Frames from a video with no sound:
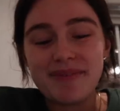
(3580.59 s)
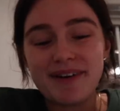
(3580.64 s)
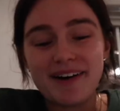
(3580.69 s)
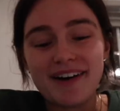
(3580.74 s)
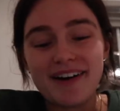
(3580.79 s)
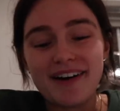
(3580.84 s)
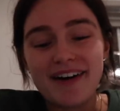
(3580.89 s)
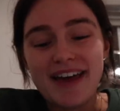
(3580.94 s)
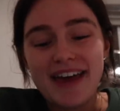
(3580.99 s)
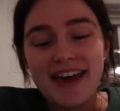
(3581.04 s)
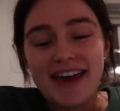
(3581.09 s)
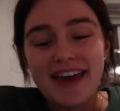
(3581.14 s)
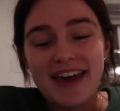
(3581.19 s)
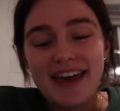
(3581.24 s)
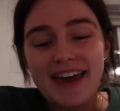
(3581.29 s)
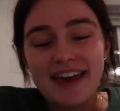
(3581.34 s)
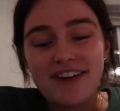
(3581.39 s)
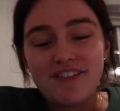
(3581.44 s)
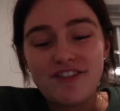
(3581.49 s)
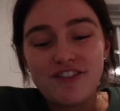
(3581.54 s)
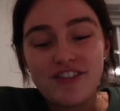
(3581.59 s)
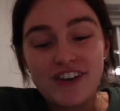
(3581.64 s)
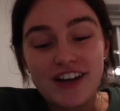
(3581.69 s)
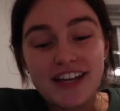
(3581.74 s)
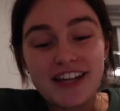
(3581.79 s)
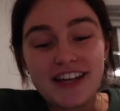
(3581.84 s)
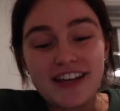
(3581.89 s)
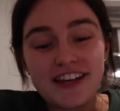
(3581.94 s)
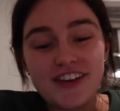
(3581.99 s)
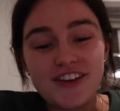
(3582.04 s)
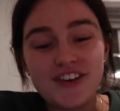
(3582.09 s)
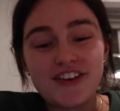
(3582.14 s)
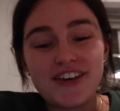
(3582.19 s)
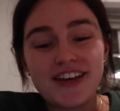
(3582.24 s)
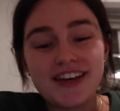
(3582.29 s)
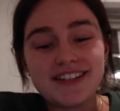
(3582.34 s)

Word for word: but really cute.